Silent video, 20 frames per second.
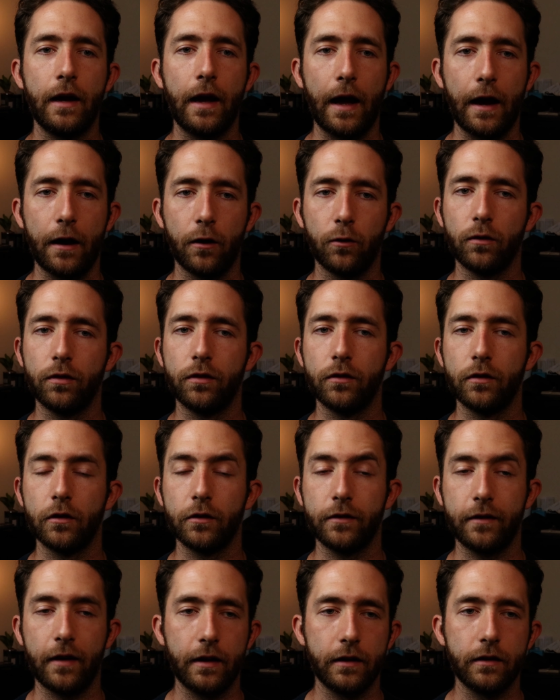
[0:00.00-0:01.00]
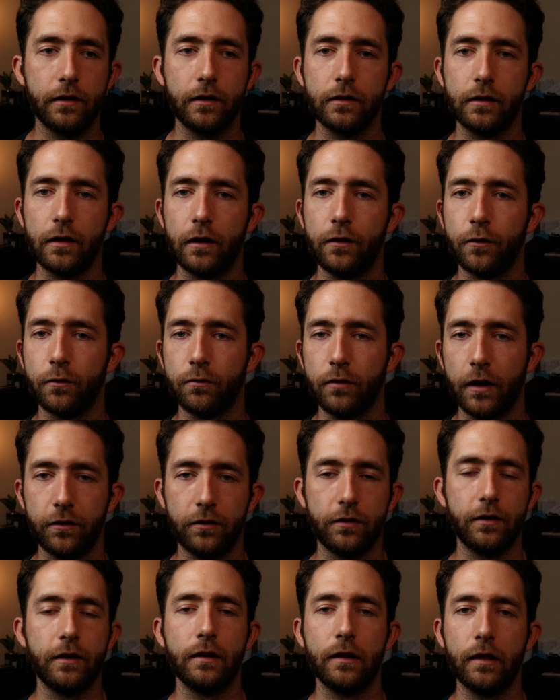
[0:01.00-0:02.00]
how the attending and the
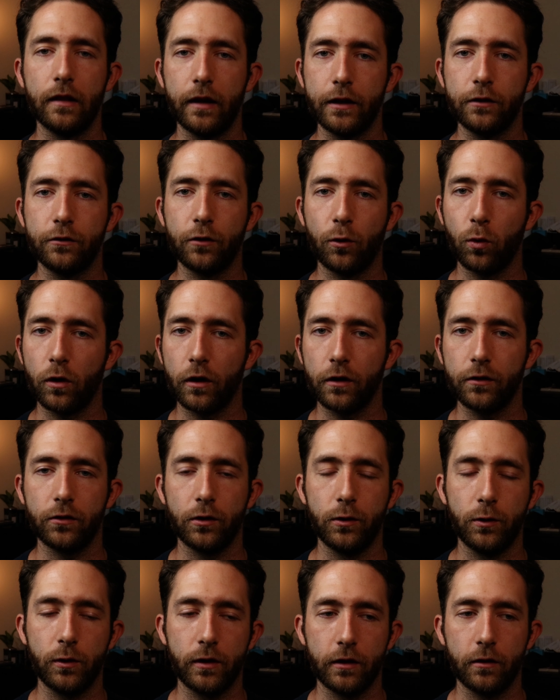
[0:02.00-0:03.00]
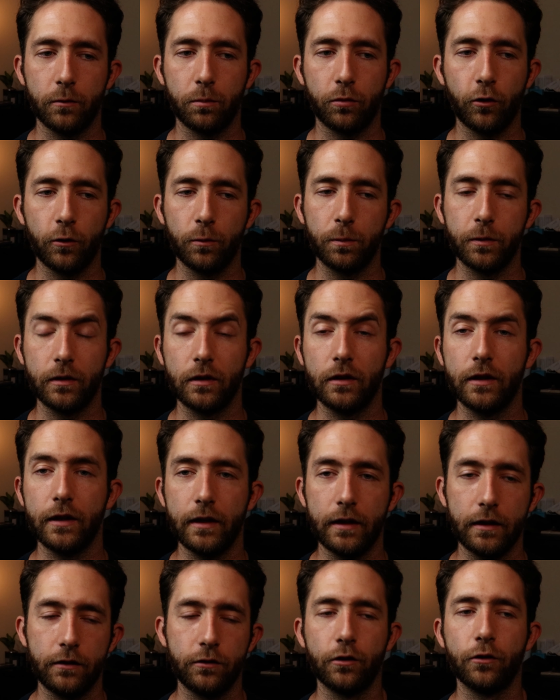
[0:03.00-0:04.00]
resident like to work so you can appropriately
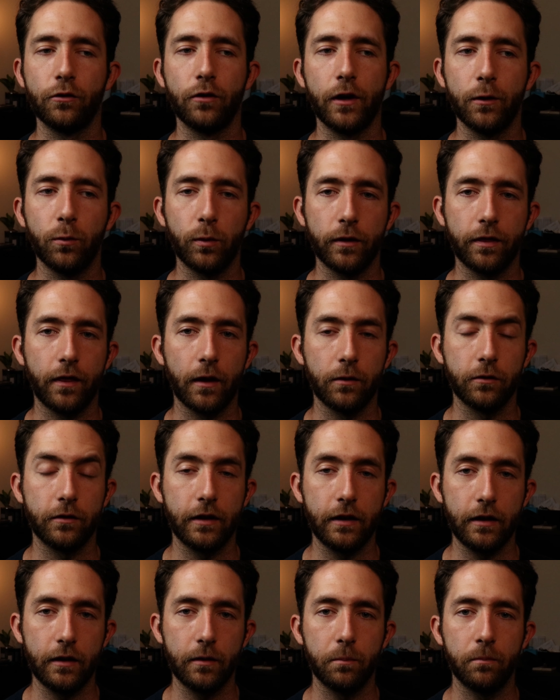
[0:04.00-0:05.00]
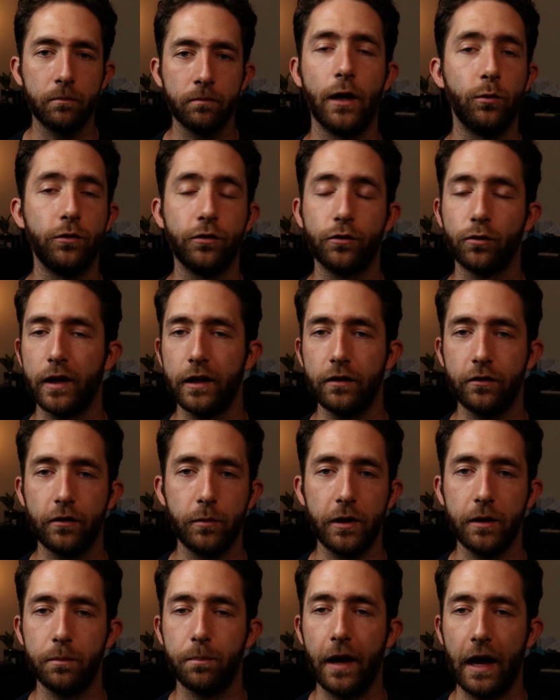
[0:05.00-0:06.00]
integrate with that team. It was great to
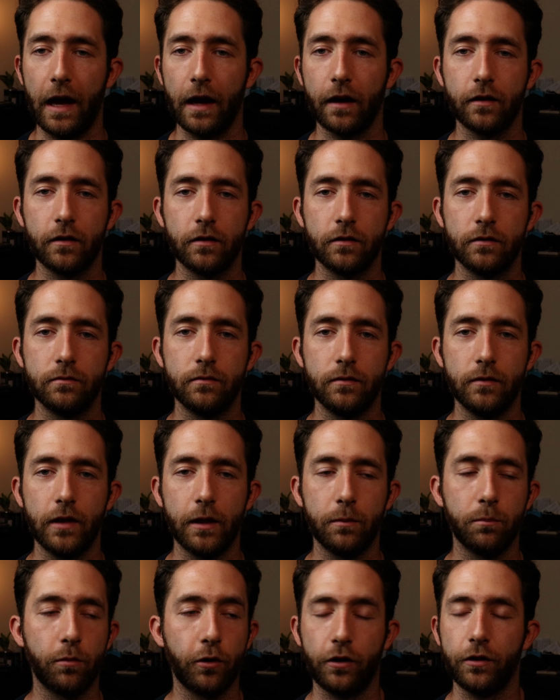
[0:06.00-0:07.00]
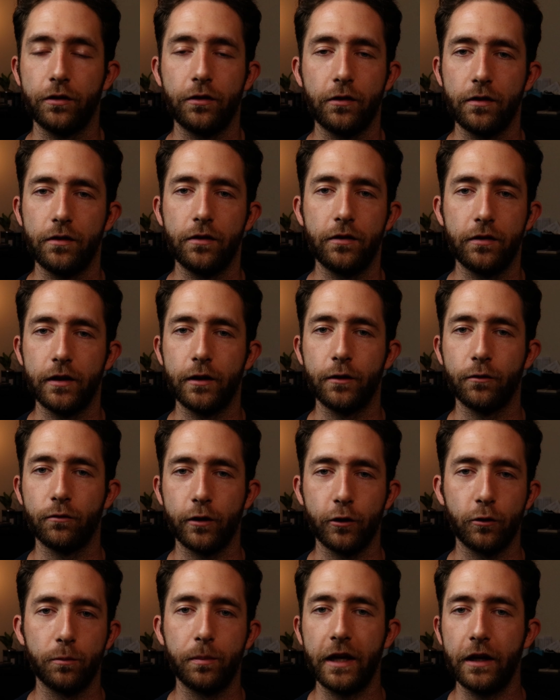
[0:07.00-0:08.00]
be back in person seeing
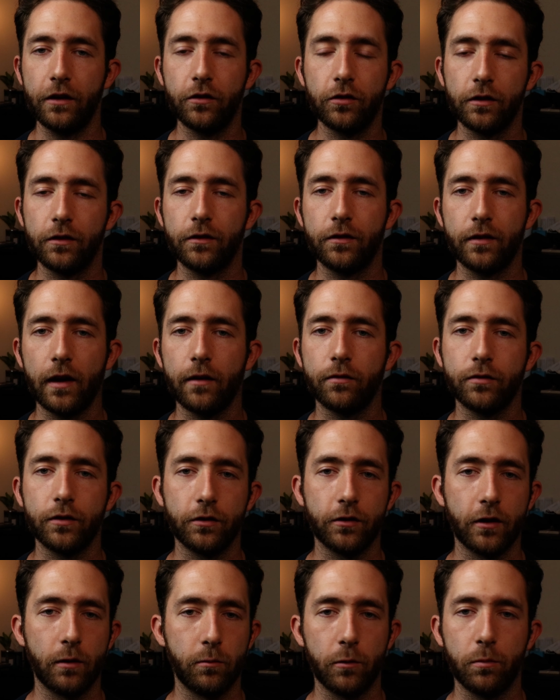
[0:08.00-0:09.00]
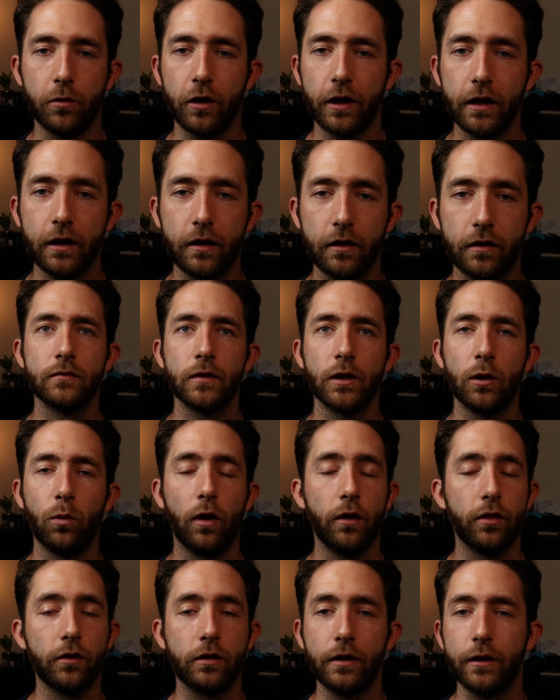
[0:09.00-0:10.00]
real patients after summer break.
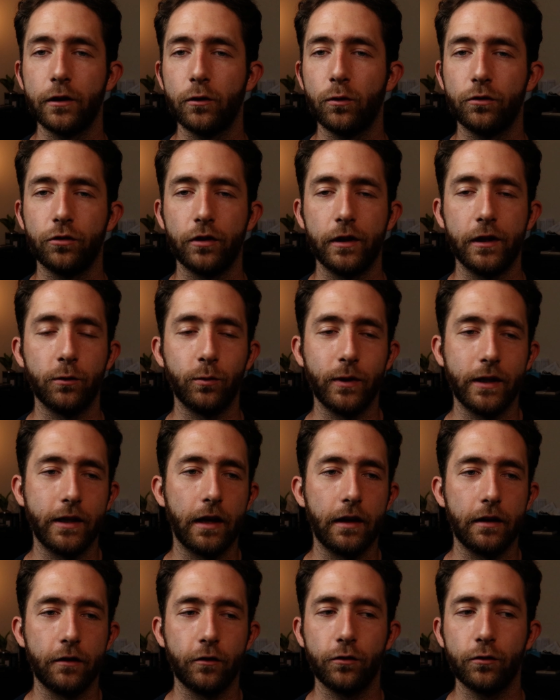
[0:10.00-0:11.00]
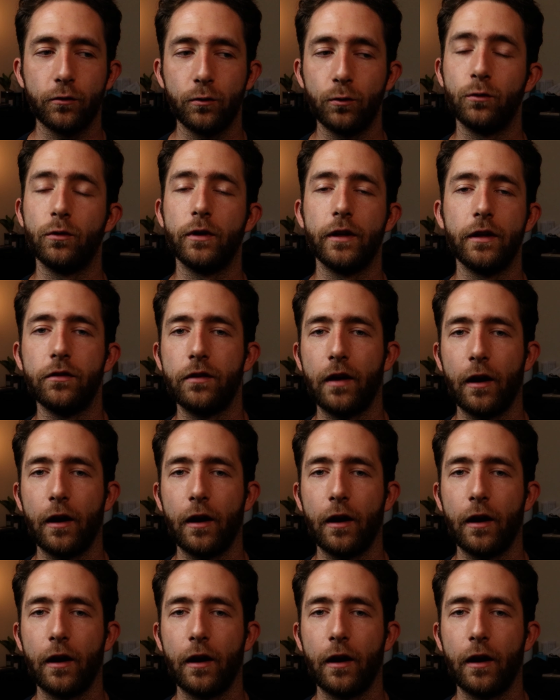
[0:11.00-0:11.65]
While the clinical training we get at school is